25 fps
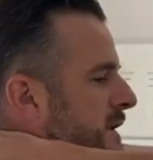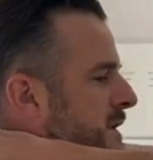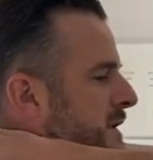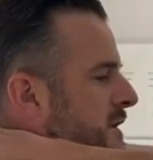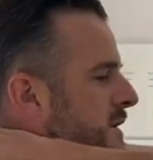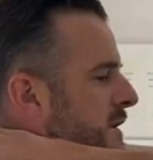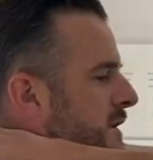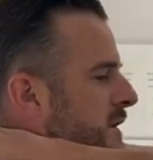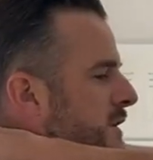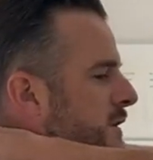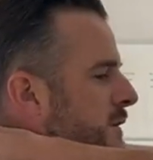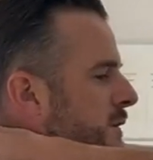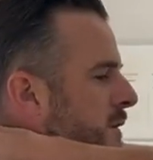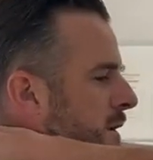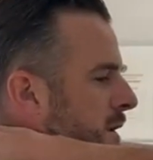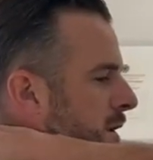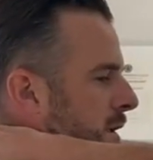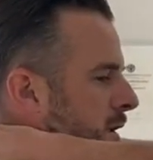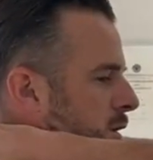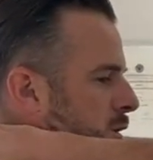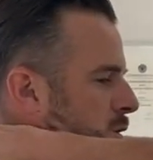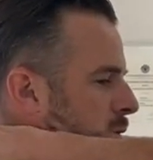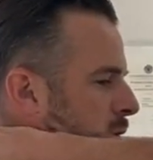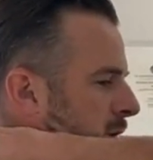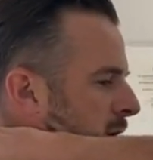is just do a
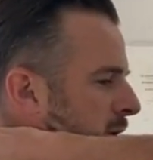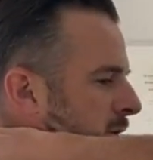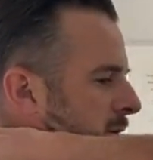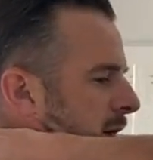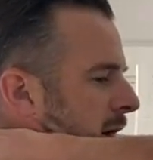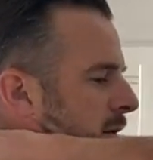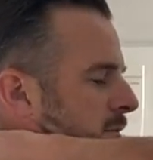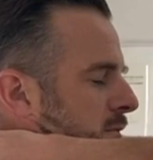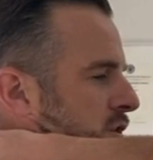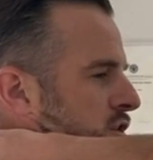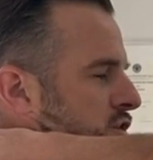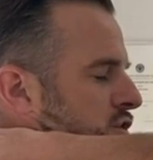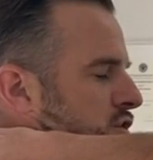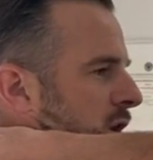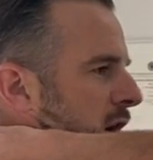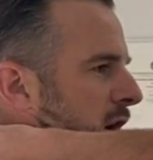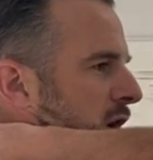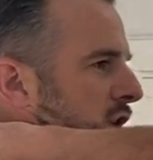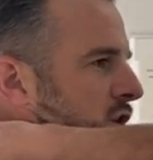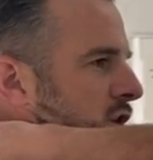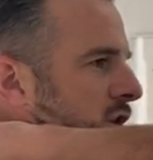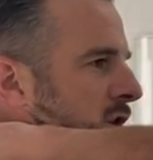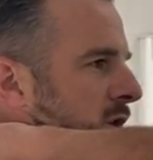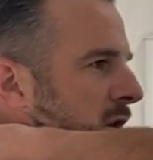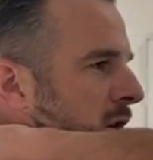little bit of that
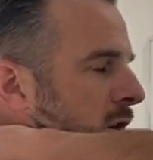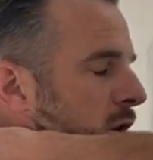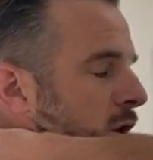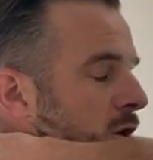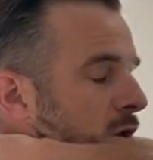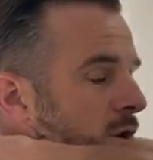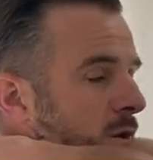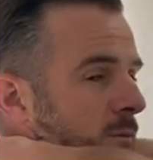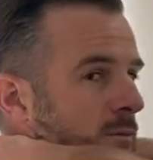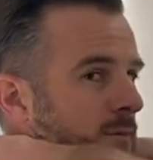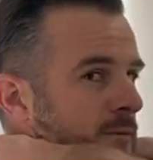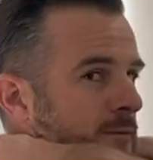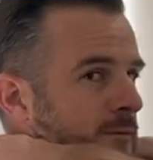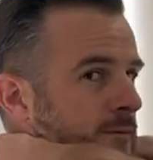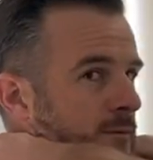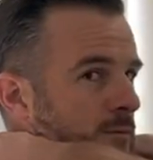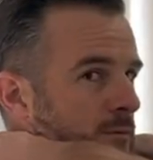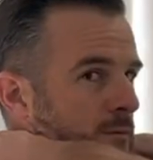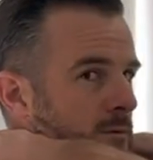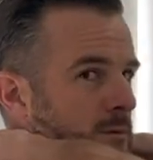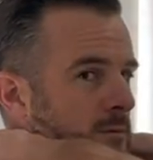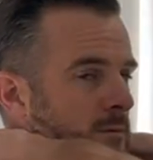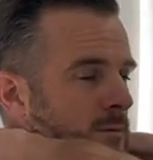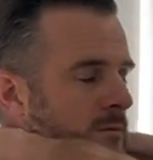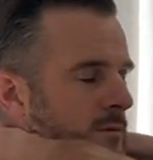retraction that you learned
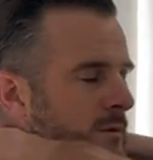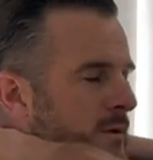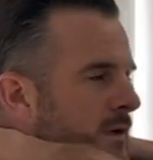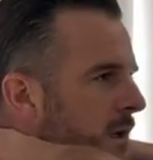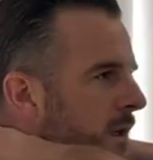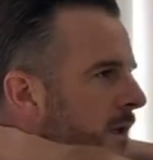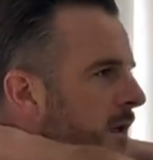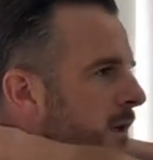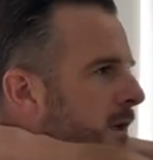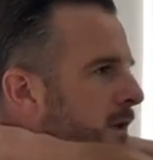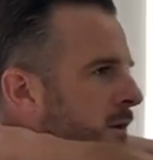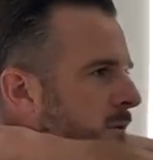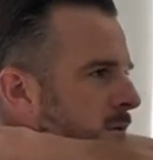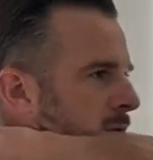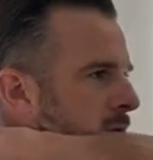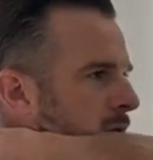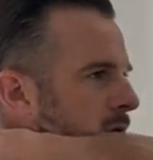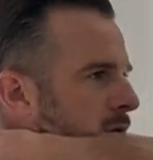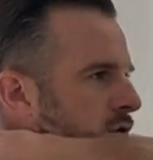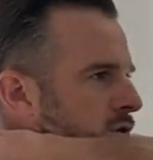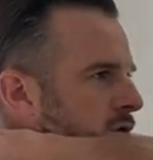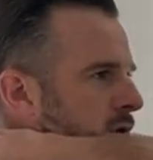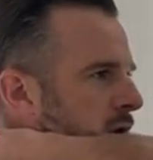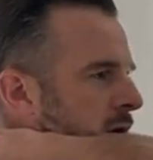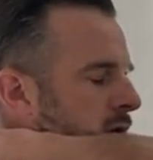before. So a little bit of
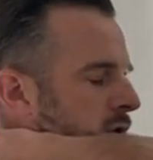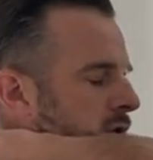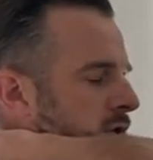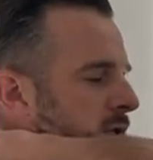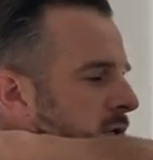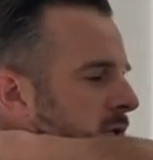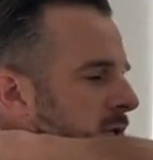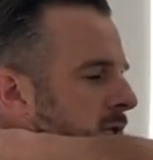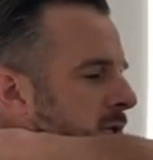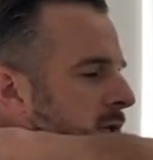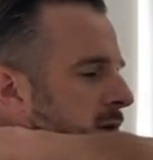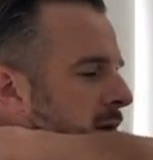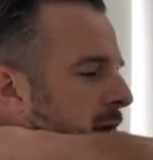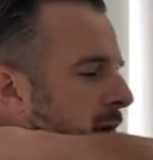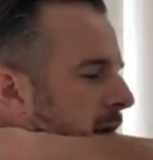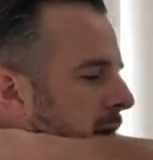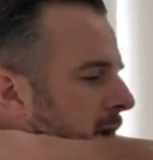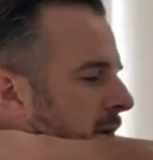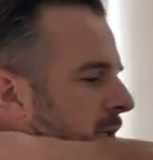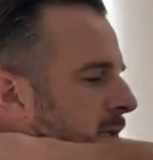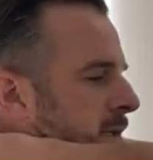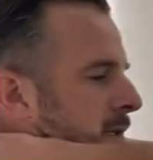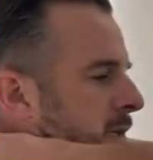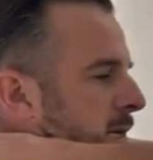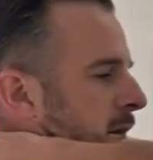retraction into your
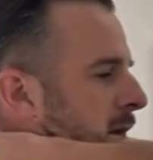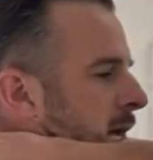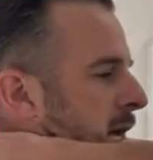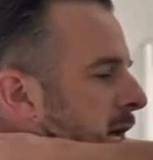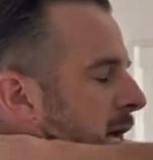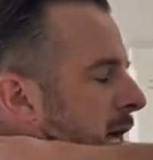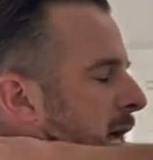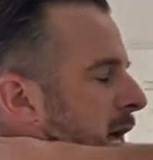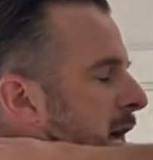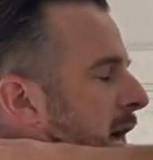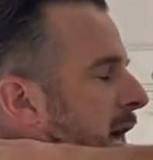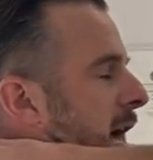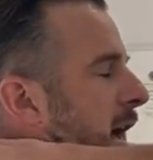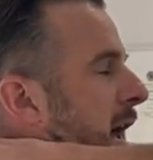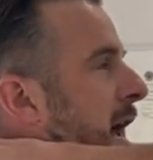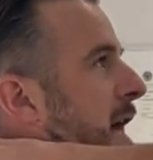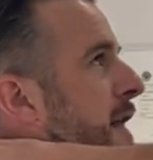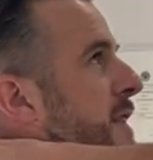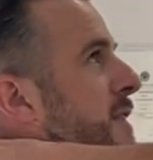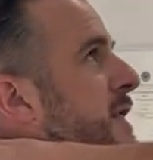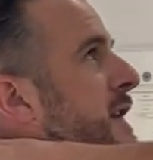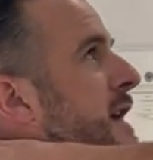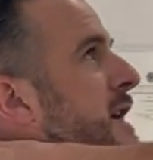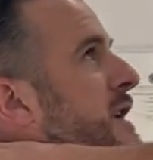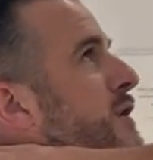hands.
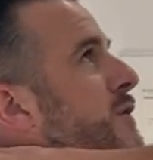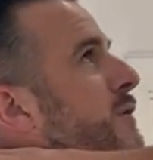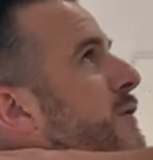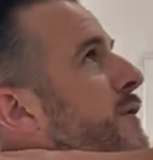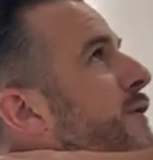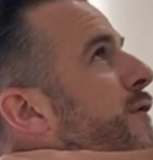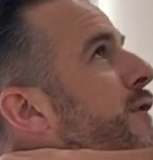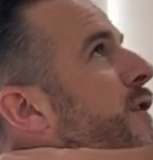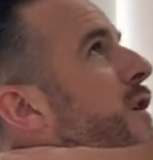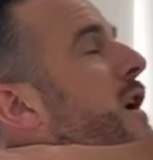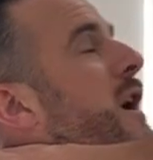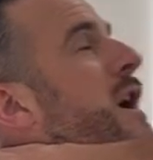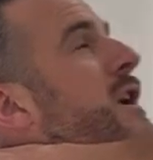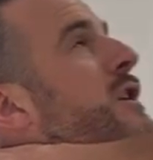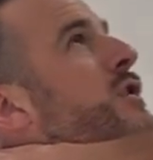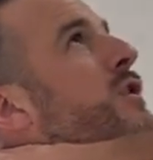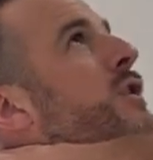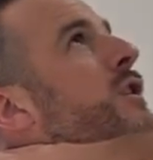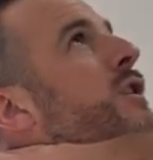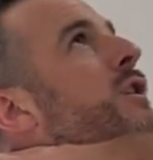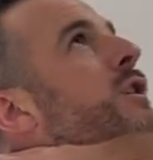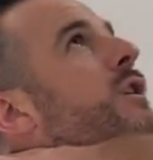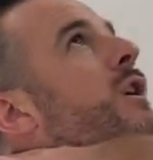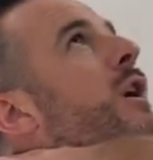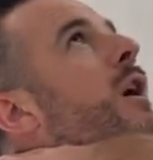And then you'll find you
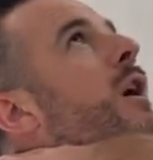can